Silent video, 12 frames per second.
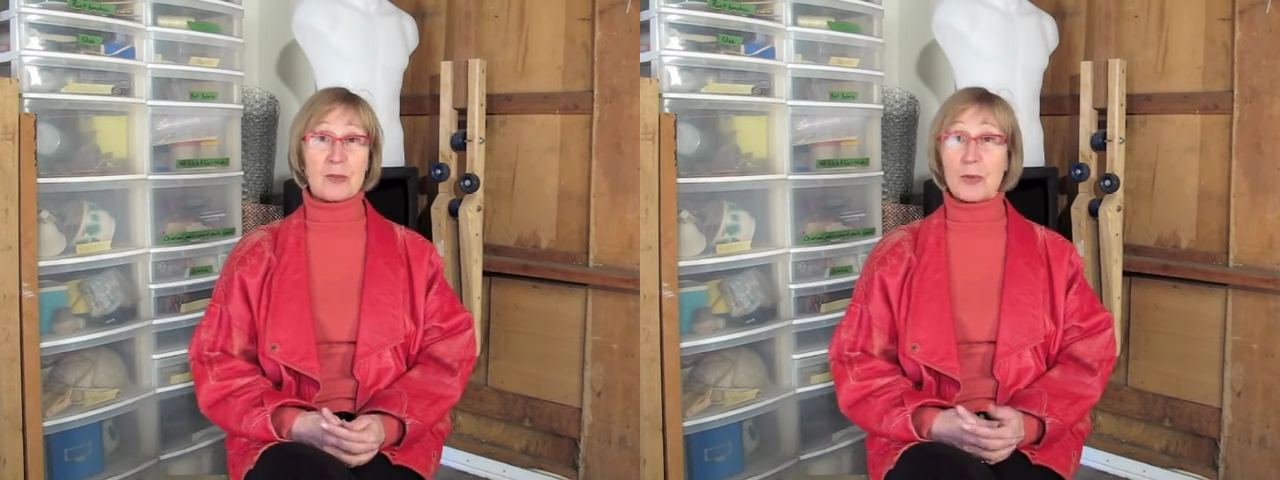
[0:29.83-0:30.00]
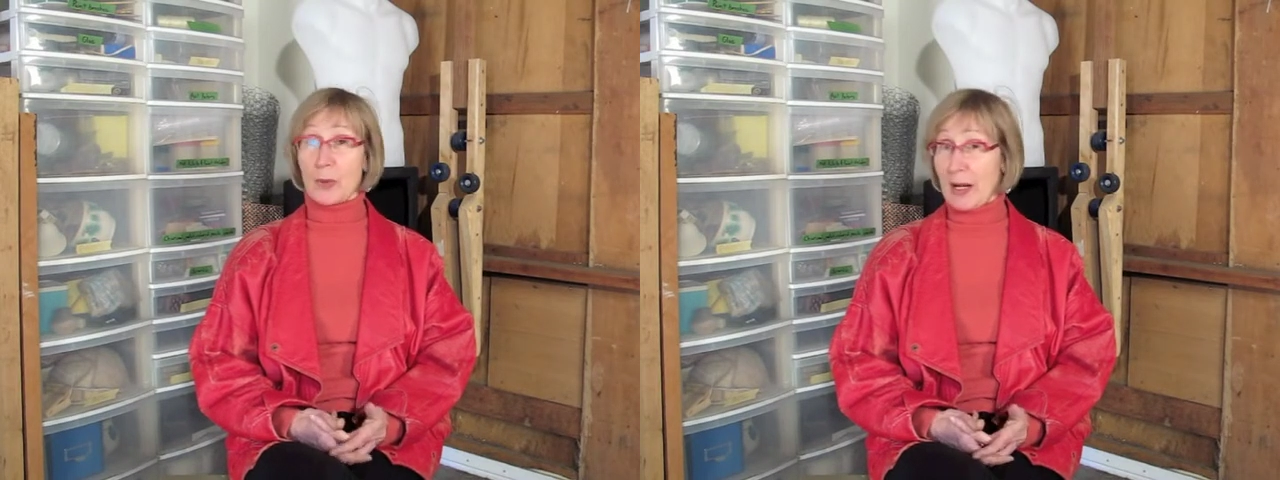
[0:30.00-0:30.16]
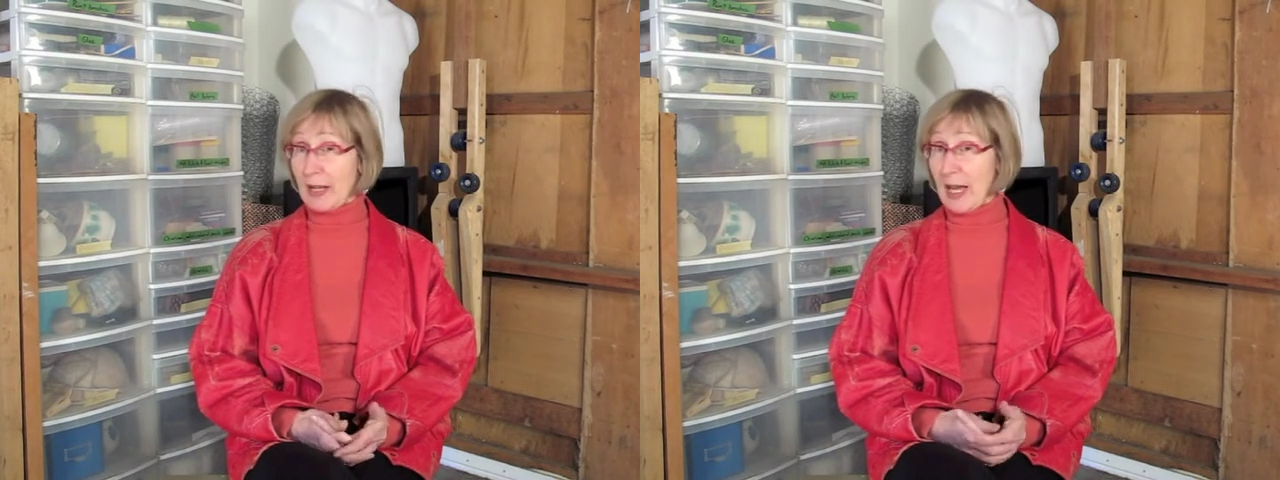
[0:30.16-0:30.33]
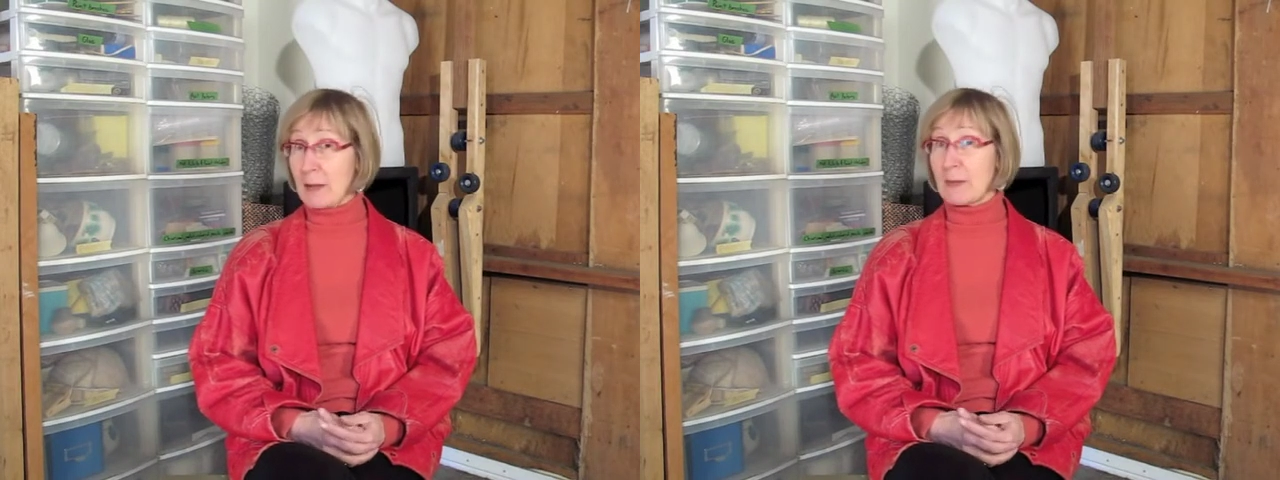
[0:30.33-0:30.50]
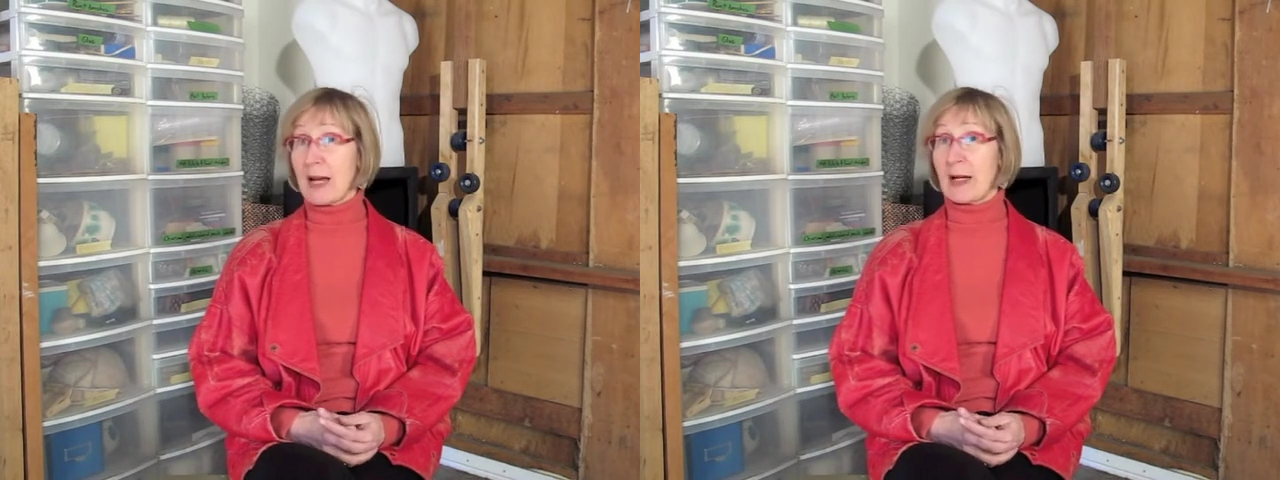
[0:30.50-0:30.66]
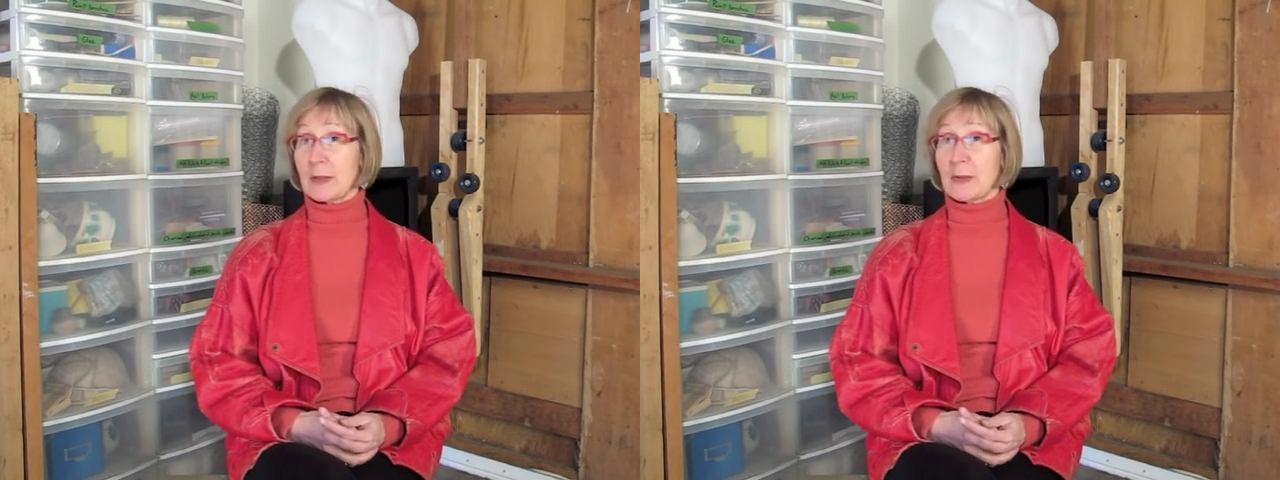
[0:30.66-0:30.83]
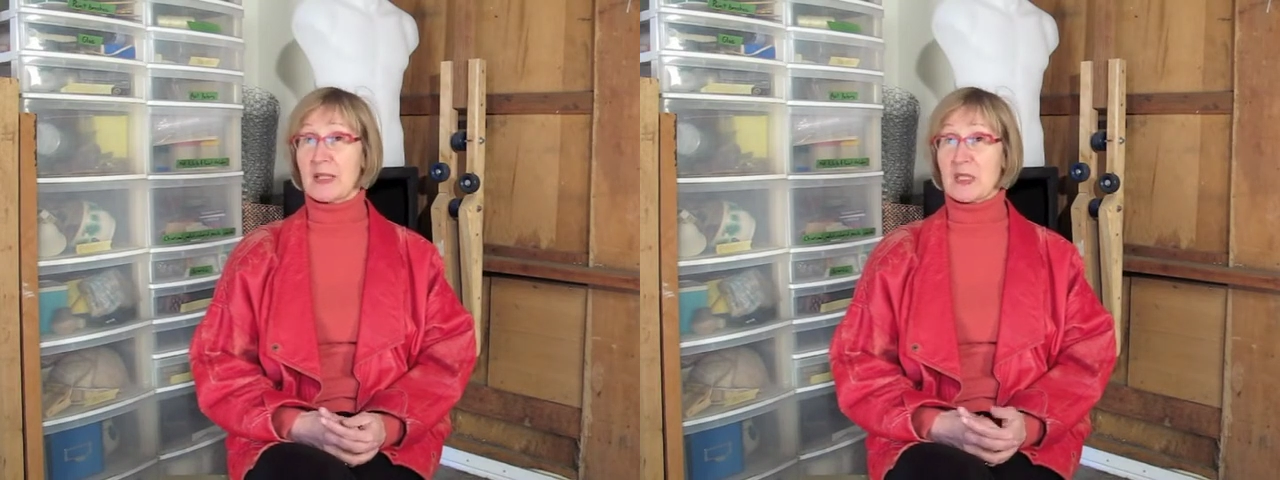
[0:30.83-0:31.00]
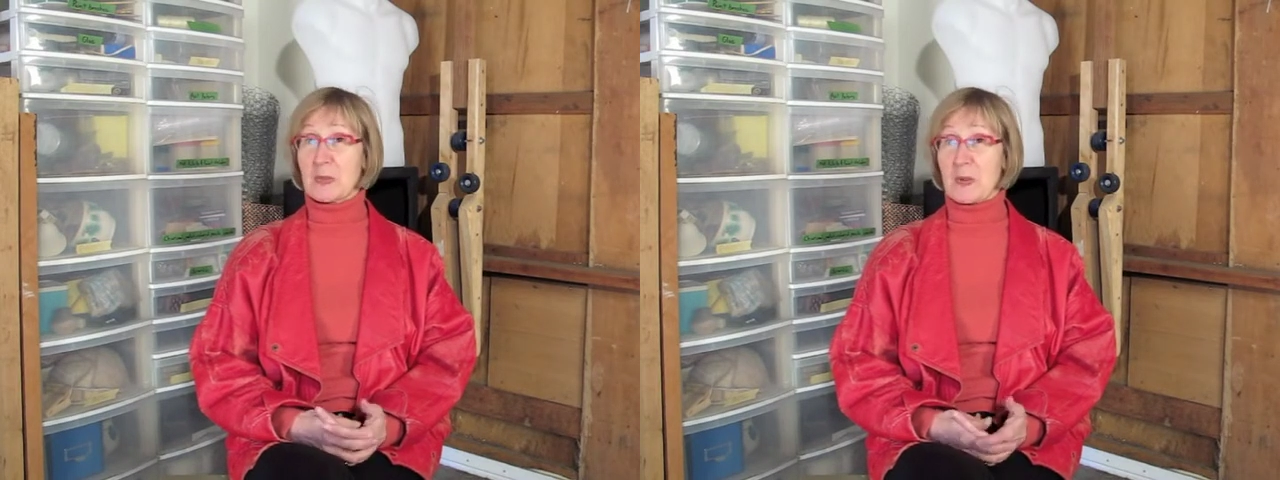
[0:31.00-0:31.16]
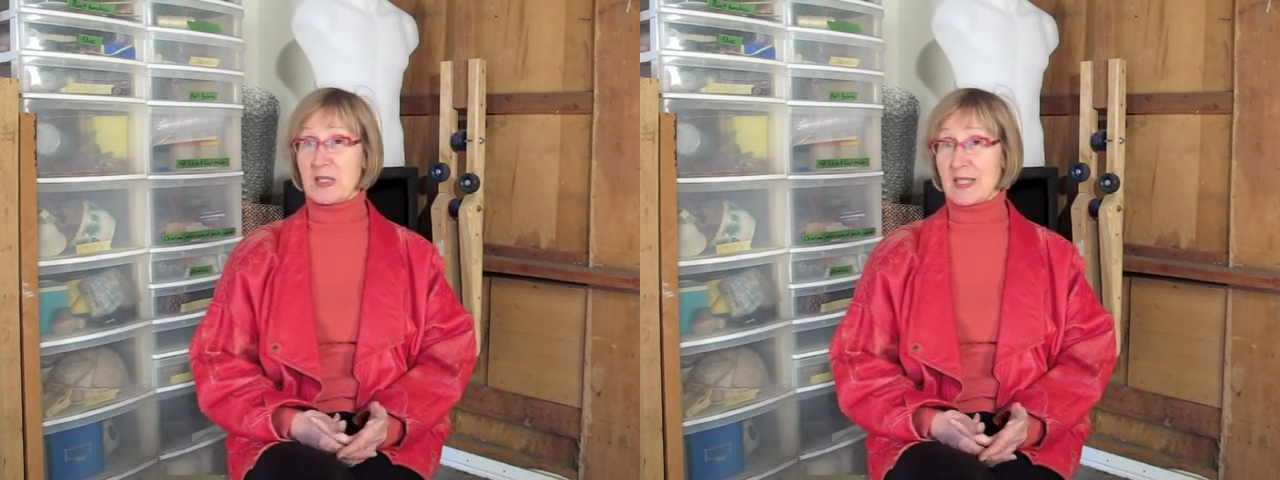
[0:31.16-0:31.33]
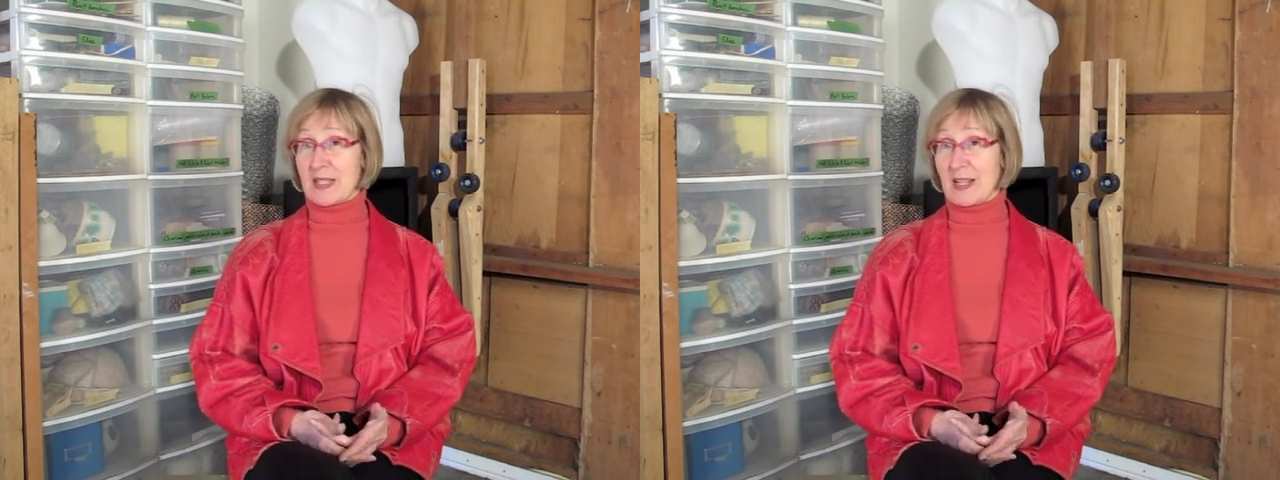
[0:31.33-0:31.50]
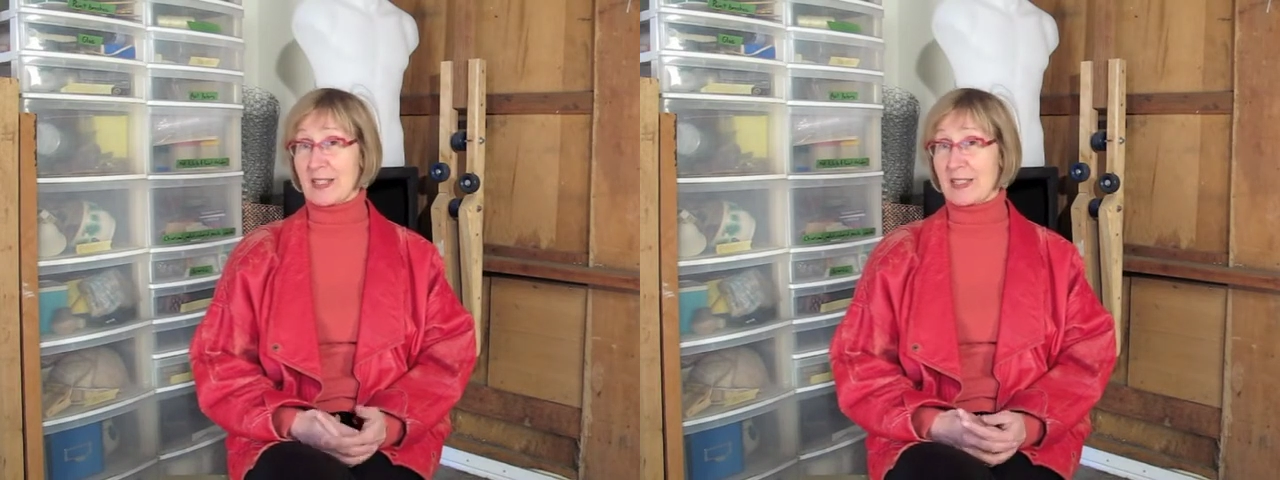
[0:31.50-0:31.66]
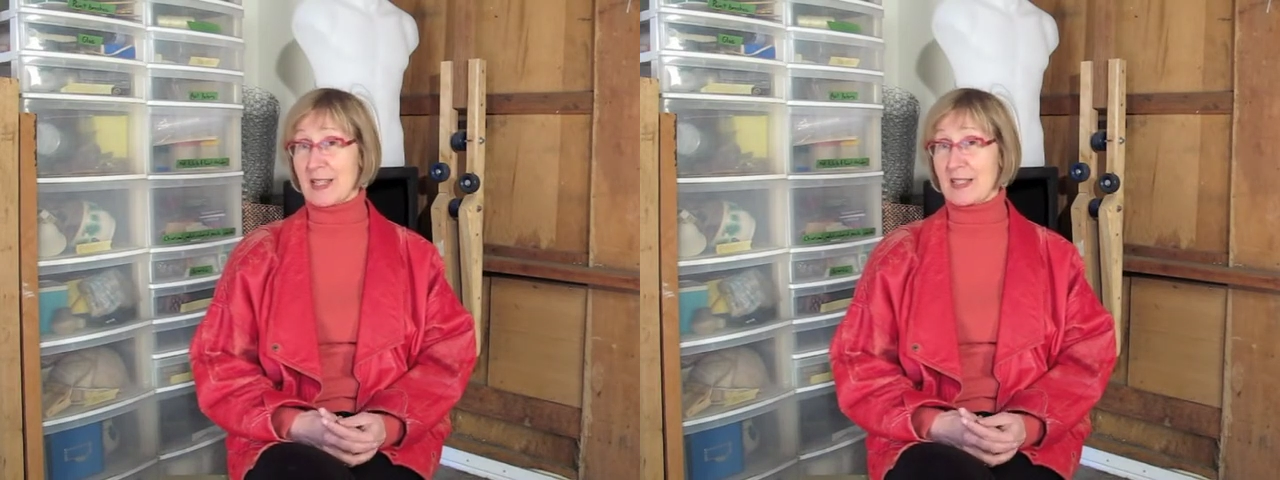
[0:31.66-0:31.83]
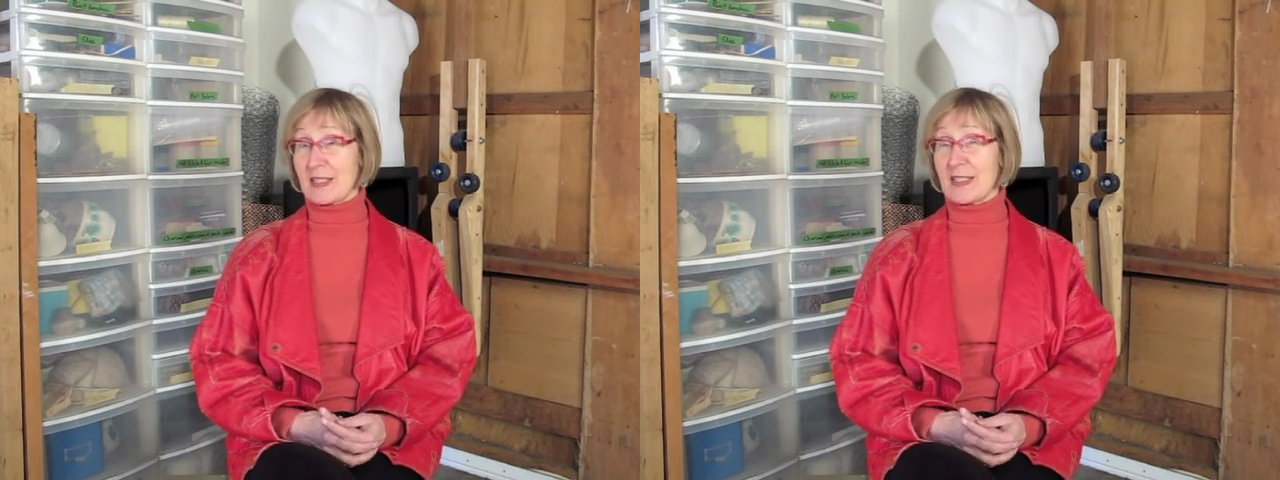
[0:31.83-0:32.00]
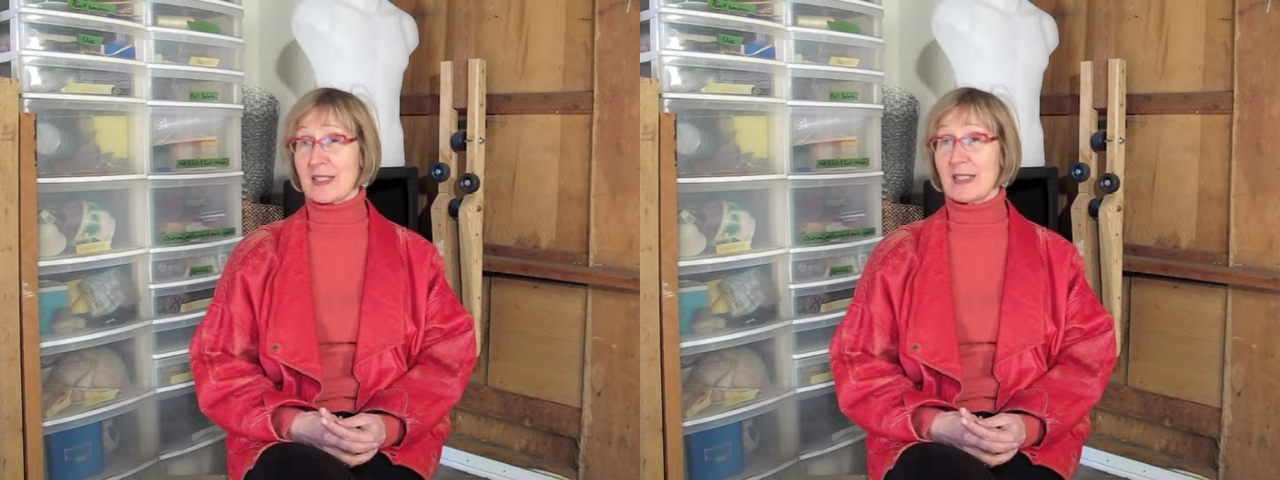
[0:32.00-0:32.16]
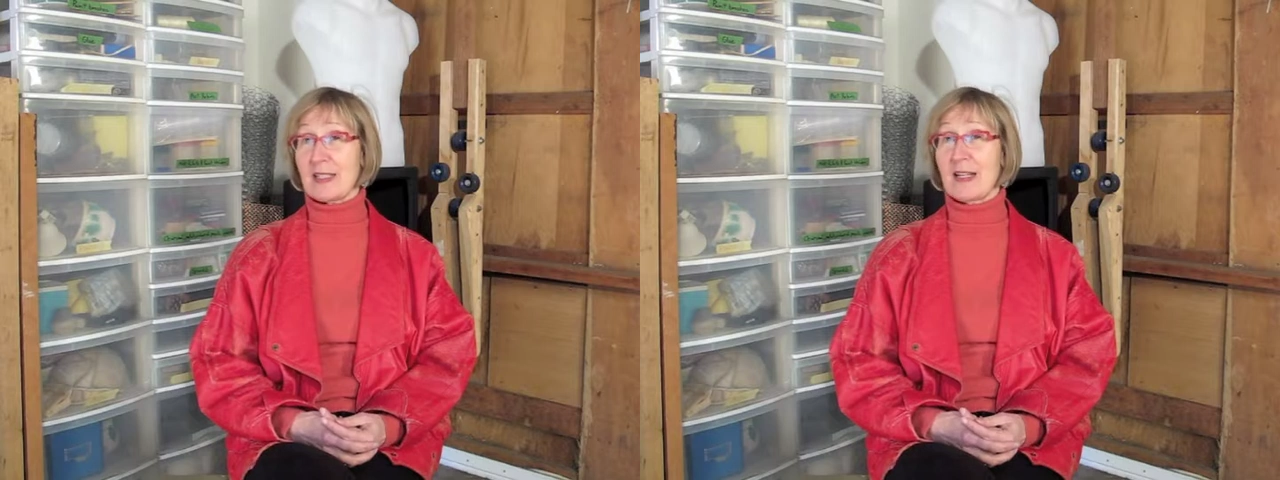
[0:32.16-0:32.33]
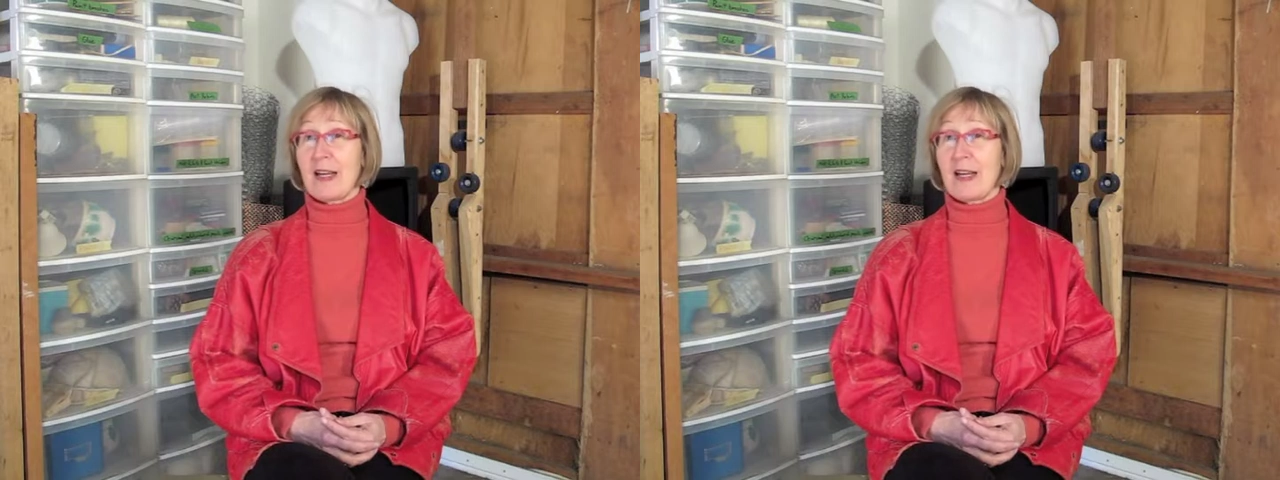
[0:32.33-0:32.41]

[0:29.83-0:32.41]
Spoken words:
who I am, how do I express that identity,